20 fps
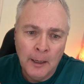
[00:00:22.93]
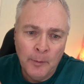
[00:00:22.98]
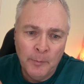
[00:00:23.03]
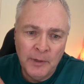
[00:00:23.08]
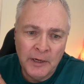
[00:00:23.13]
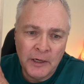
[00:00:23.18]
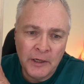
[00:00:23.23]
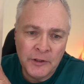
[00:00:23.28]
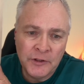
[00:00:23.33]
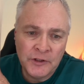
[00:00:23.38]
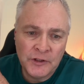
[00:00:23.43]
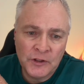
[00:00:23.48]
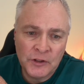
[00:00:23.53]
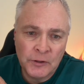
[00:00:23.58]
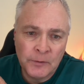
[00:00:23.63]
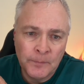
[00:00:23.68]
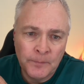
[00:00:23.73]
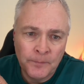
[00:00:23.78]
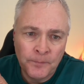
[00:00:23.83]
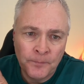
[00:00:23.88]
Because
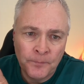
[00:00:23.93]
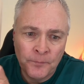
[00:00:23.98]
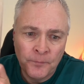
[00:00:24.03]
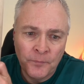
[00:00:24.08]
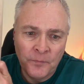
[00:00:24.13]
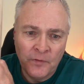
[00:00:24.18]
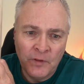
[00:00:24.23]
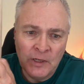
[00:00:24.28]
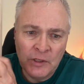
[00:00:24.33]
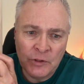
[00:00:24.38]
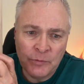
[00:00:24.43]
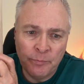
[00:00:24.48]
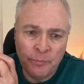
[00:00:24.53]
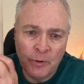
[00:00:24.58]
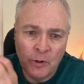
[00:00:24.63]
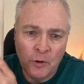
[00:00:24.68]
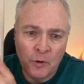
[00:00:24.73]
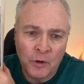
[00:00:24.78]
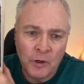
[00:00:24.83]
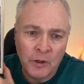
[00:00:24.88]
this
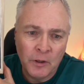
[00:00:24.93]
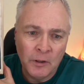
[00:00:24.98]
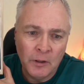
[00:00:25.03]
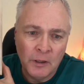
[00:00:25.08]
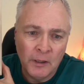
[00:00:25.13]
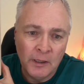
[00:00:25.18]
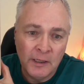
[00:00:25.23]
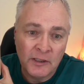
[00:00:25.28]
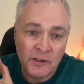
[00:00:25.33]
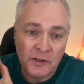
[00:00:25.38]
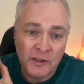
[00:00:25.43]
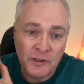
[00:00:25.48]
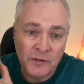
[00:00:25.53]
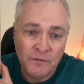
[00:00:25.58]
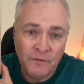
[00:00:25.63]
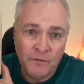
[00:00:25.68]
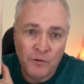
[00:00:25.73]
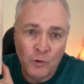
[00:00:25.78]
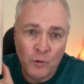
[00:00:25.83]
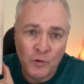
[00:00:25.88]
book, it's on its
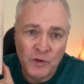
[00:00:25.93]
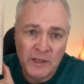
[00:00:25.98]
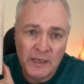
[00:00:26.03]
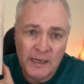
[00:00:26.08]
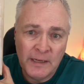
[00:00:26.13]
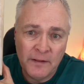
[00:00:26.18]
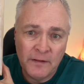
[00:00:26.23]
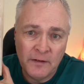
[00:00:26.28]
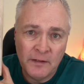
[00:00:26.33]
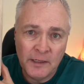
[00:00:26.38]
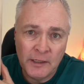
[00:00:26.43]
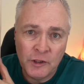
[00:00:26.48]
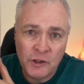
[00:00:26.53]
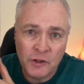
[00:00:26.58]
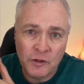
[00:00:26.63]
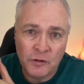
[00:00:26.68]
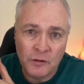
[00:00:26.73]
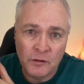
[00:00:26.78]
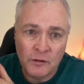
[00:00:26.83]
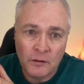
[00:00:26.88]
14th
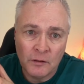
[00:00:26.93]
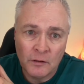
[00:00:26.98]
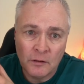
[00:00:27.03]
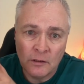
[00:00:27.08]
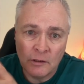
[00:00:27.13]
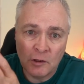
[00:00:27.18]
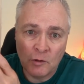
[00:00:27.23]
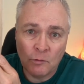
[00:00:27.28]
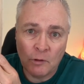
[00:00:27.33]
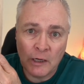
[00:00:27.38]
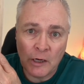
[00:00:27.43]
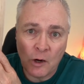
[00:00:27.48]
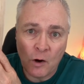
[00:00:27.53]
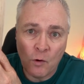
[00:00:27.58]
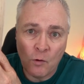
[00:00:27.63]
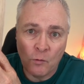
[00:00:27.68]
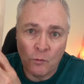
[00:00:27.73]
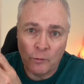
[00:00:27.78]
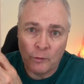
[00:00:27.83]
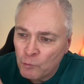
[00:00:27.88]
edition, it's quite
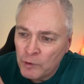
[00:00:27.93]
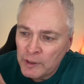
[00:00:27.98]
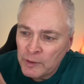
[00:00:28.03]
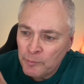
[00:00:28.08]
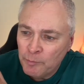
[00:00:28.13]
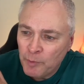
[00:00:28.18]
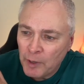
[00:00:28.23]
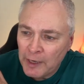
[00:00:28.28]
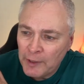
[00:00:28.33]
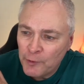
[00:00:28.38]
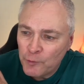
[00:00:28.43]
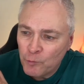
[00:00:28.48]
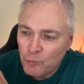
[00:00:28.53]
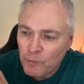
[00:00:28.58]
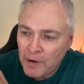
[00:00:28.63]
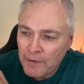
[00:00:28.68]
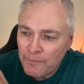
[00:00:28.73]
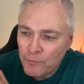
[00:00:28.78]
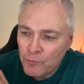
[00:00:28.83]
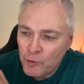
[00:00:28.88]
old, written by the
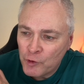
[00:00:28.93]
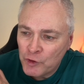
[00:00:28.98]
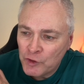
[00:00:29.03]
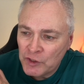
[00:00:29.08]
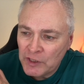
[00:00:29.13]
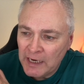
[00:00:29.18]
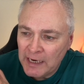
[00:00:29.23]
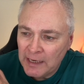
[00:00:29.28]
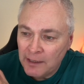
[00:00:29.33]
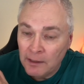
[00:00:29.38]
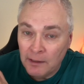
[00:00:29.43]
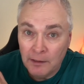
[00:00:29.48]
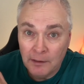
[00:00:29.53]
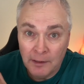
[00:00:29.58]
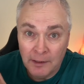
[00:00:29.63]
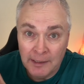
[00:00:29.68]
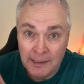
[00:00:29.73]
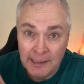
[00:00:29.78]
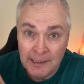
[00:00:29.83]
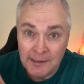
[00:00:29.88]
Reverend,
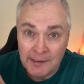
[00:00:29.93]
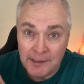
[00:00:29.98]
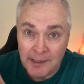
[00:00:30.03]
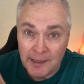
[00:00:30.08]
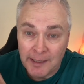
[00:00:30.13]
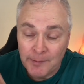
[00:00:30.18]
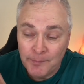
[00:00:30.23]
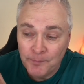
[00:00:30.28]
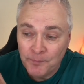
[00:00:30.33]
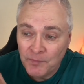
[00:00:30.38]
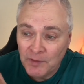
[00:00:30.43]
and there's a name,